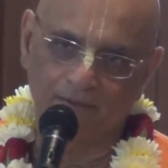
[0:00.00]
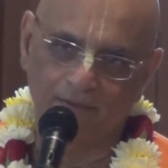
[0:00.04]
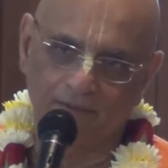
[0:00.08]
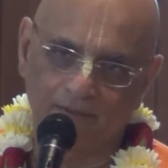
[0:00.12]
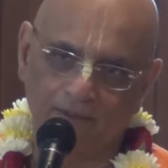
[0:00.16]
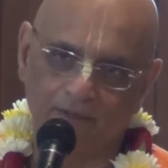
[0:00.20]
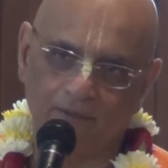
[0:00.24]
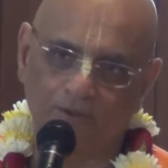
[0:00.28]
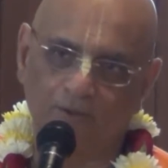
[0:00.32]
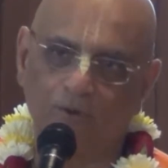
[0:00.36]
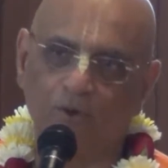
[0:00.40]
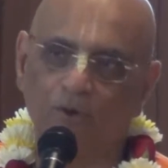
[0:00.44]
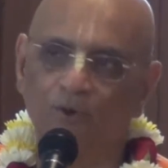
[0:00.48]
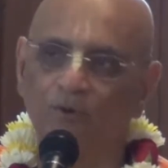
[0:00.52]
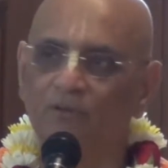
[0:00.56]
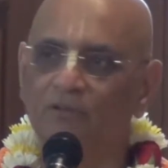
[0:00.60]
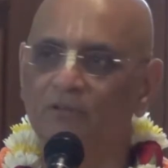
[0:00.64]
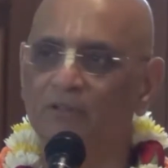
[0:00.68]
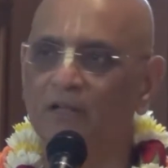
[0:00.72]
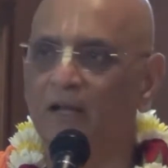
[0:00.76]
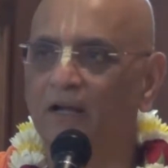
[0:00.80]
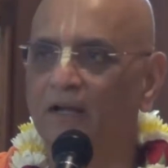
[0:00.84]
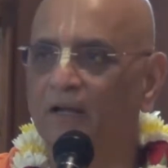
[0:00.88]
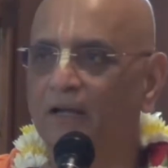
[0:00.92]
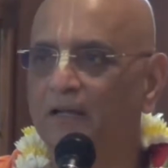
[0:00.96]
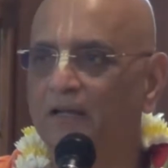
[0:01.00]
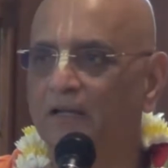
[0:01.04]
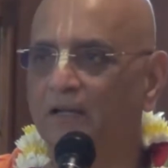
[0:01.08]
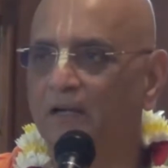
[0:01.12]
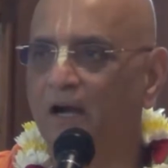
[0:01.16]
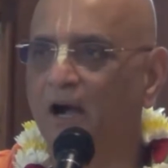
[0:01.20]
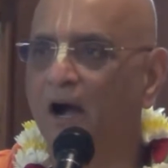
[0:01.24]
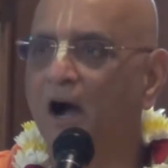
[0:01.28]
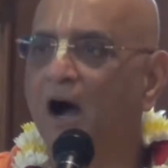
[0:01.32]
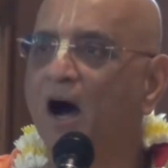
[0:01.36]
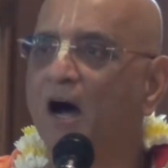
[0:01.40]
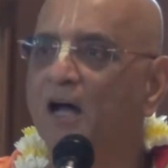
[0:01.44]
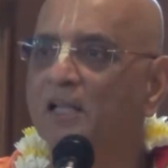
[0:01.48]
It goes like
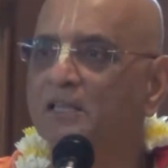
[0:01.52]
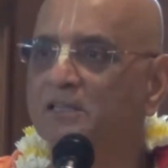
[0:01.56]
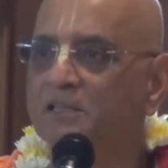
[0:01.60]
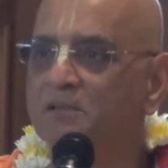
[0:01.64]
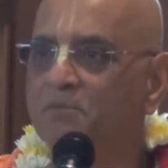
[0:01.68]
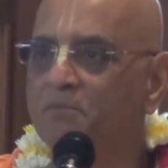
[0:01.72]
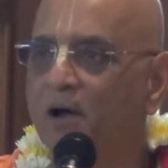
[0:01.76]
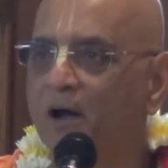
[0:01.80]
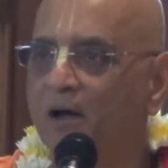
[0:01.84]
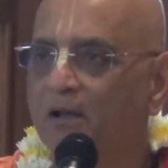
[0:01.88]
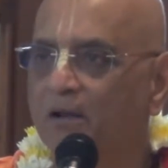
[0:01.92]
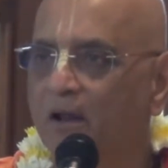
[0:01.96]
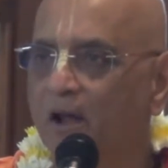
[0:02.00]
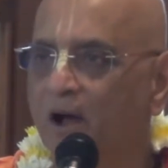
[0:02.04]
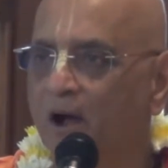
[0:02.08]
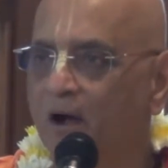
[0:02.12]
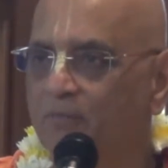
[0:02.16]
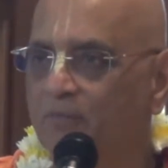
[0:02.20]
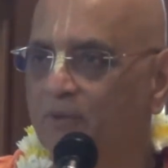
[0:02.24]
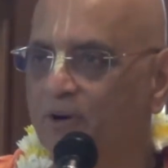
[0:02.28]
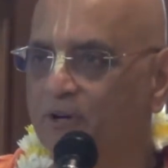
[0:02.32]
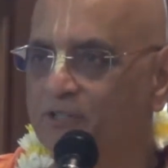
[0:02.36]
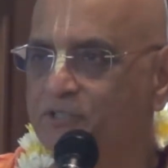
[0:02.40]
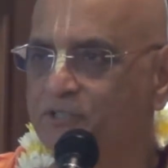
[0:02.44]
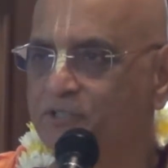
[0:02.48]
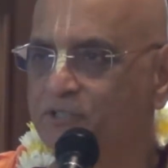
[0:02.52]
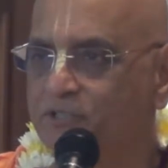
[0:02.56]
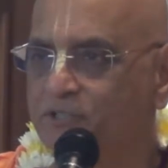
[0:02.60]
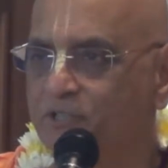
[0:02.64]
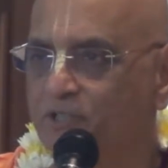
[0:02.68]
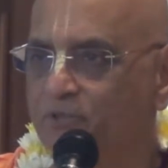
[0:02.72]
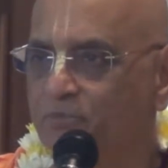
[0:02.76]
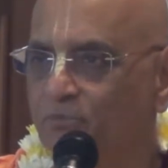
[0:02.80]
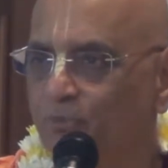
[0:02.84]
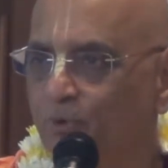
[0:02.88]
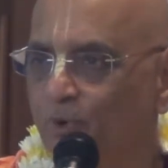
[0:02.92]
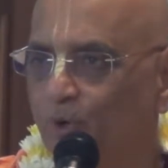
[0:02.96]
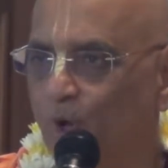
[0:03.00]

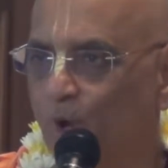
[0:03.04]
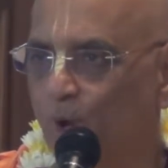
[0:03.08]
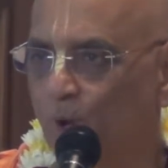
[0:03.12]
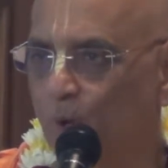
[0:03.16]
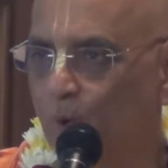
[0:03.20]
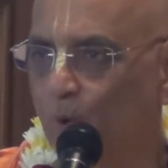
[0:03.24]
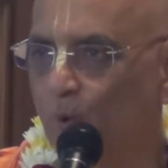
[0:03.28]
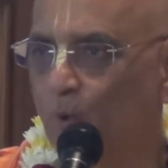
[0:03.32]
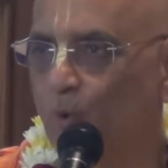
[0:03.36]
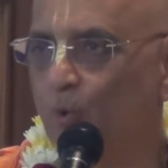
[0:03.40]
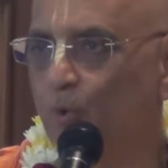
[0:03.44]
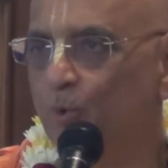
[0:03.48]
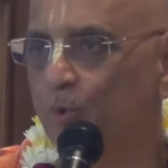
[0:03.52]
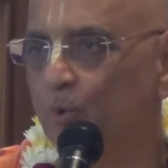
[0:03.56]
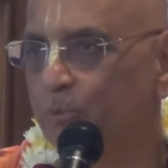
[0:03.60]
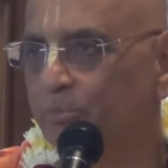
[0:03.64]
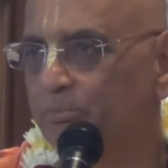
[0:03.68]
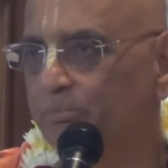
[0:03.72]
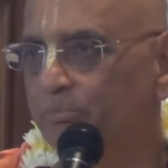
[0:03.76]
Atmaramascha munayo